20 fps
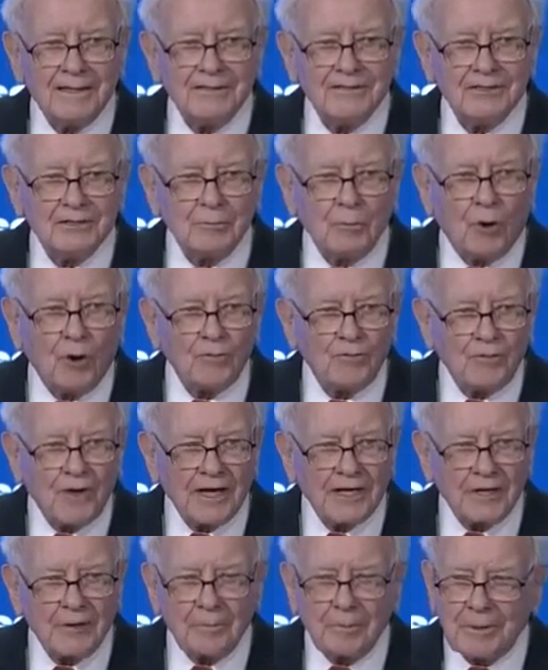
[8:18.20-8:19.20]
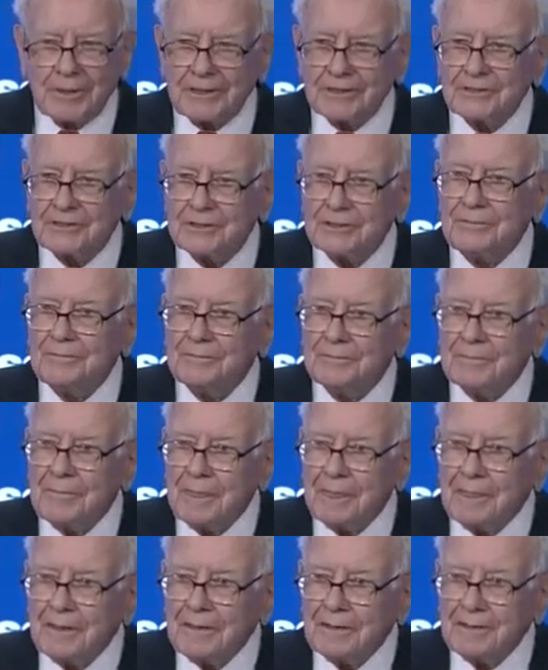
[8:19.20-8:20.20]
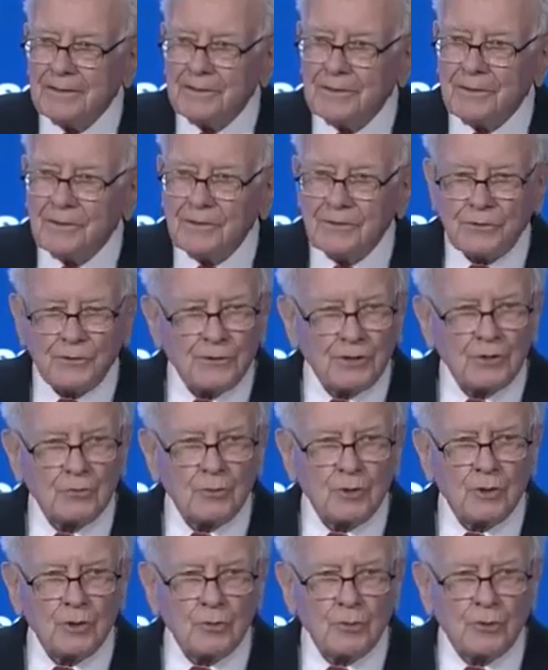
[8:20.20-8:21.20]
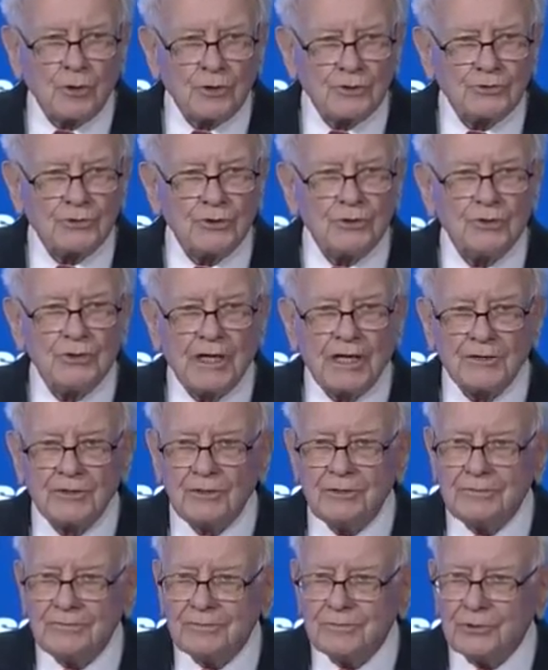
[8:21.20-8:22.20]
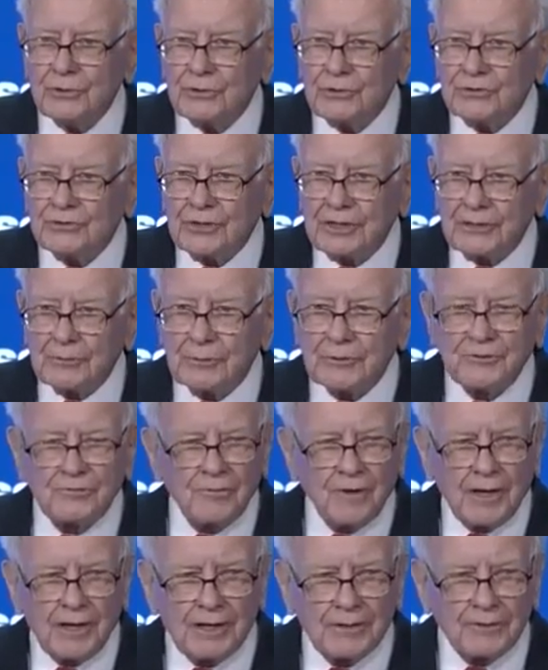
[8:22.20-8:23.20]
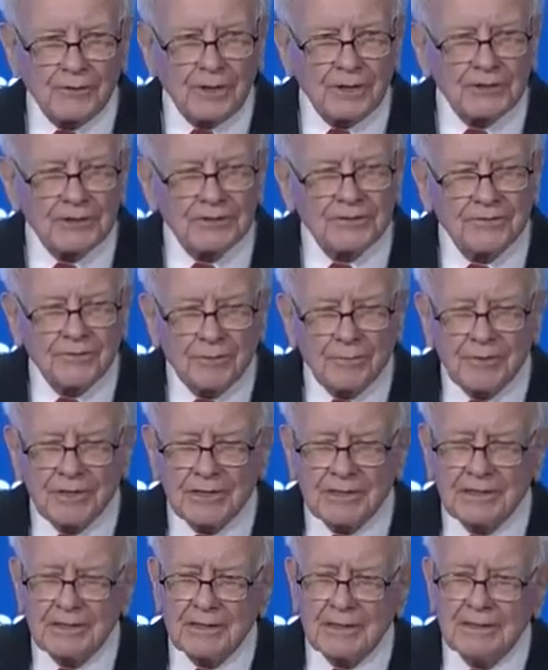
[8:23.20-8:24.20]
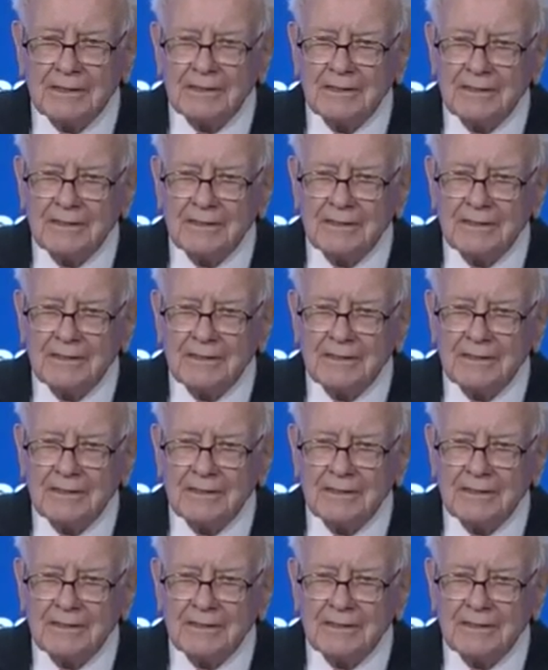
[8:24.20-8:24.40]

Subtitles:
small fighter planes during World War II, got 2 distinguished flying crosses from the